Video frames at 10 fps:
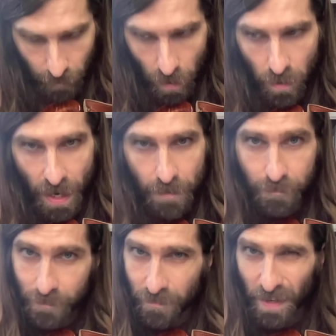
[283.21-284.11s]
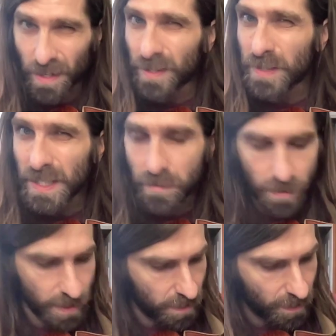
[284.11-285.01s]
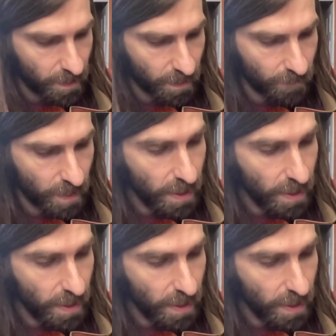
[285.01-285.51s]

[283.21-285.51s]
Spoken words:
Okay? Very Looney Tunes sounding thing.